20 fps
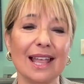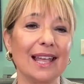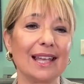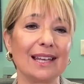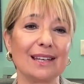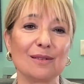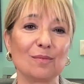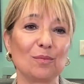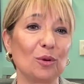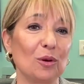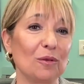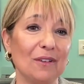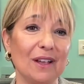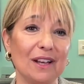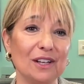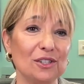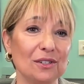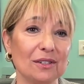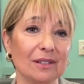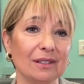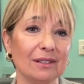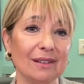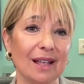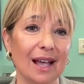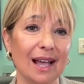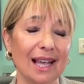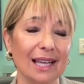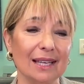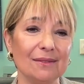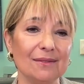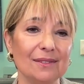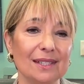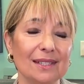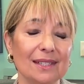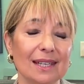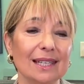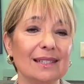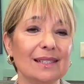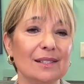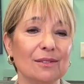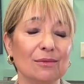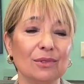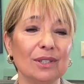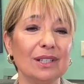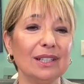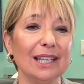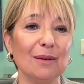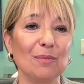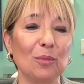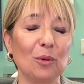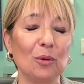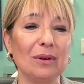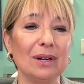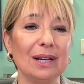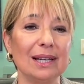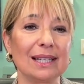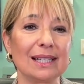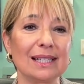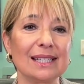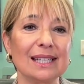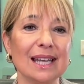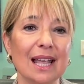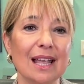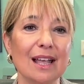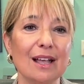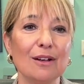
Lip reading: and professional lives. It's really important.